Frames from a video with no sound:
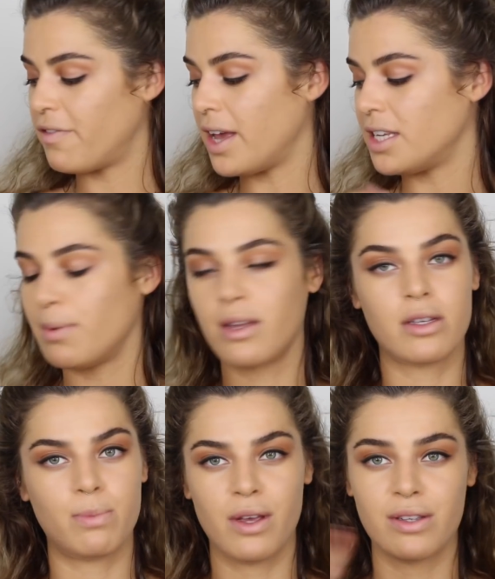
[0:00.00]
face
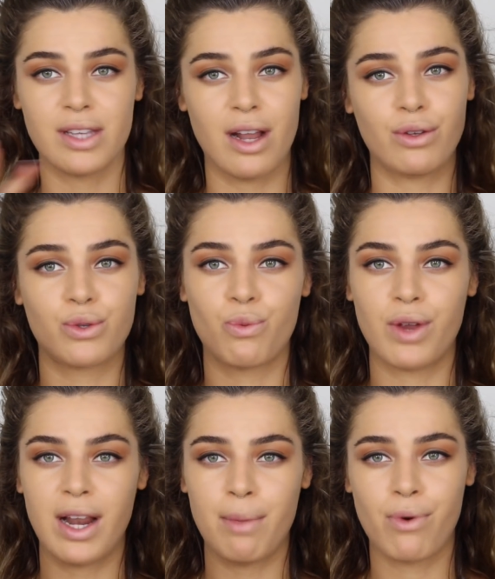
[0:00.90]
because Beyonce looks
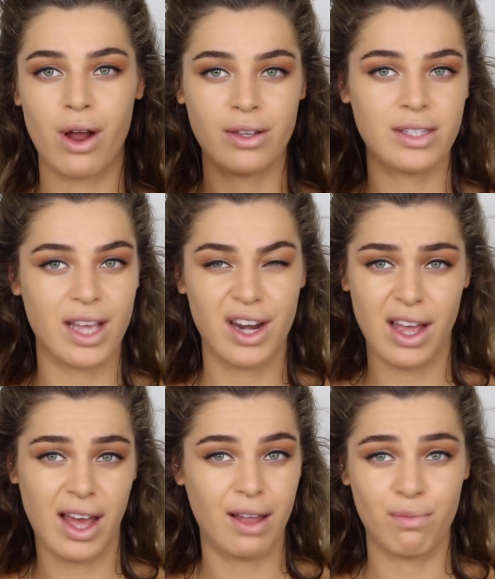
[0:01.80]
really bronze and
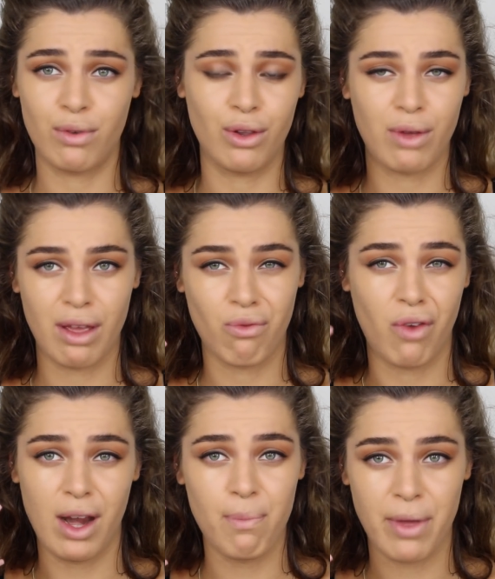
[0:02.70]
I'm looking
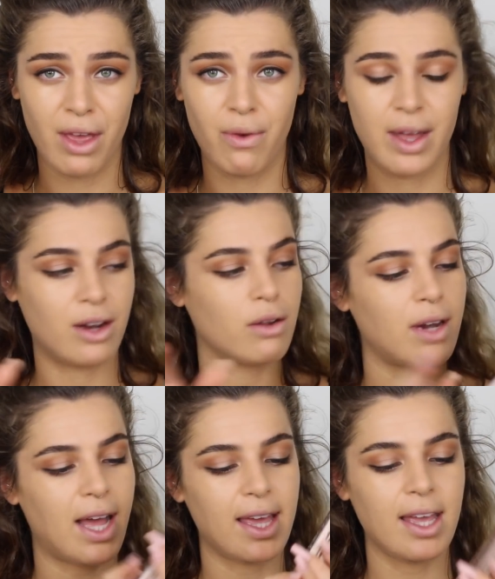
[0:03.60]
really pale and I
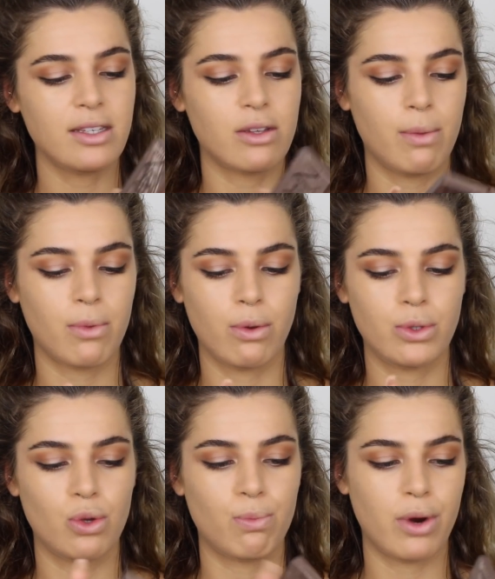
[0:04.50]
don't like it. So I'm
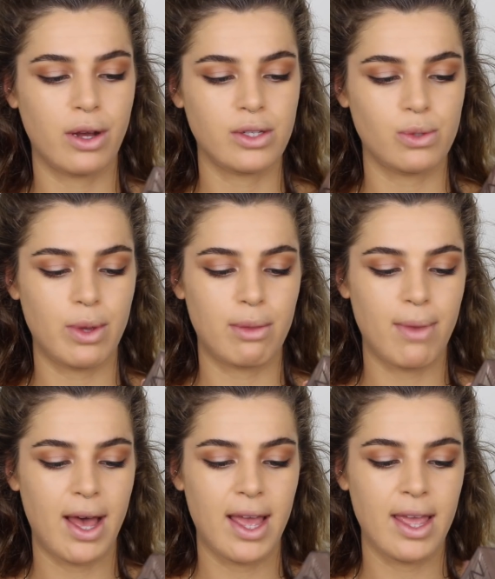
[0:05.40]
going to bronze with
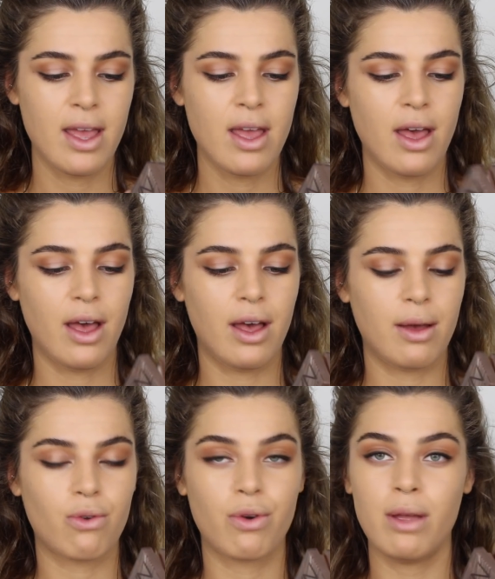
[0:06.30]
my
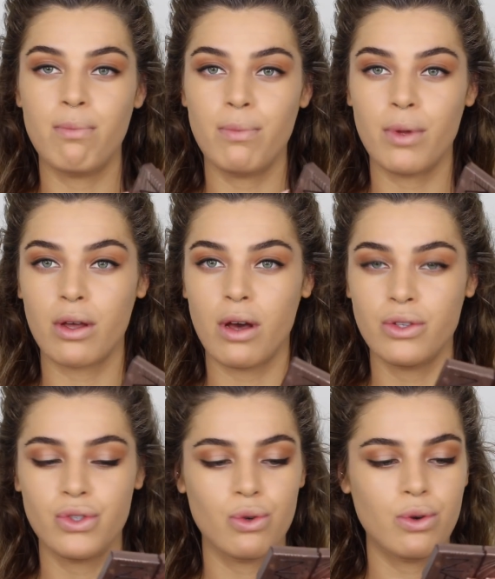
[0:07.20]
uh, cream
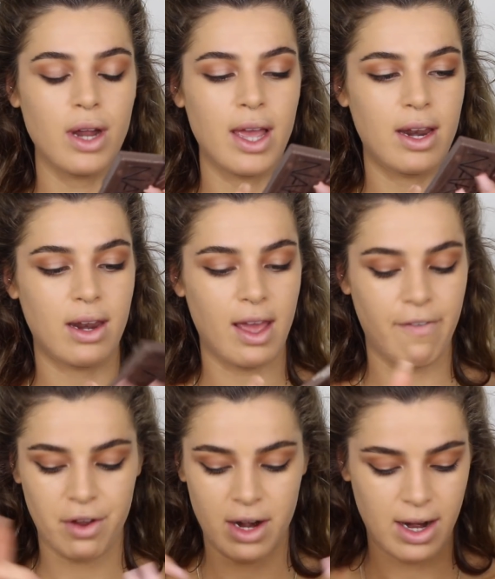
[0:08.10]
contour and
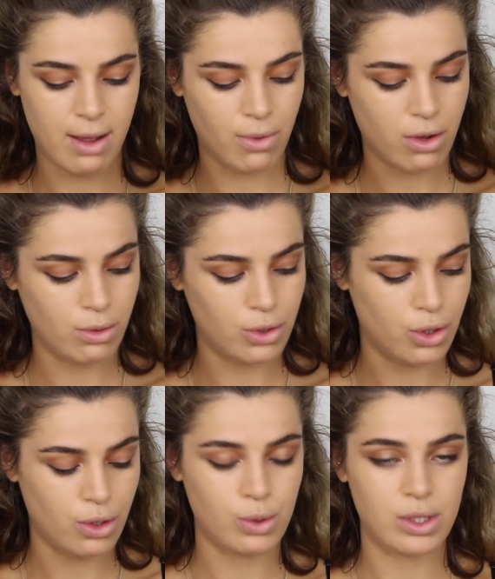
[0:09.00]
after that I'm going
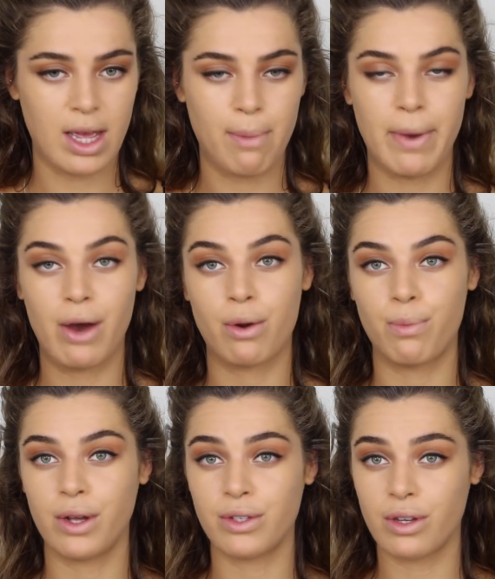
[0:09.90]
to use a powder
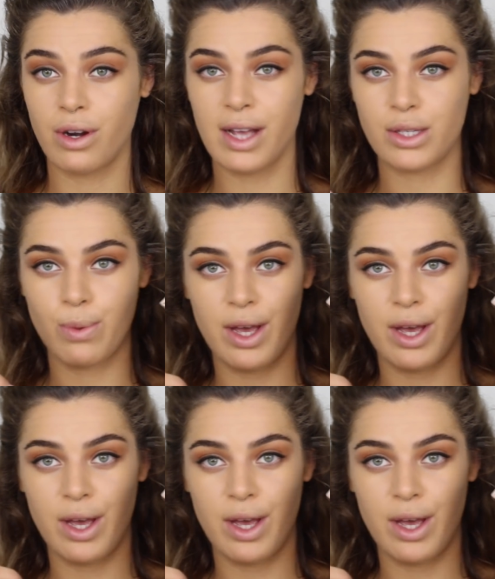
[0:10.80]
bronzer as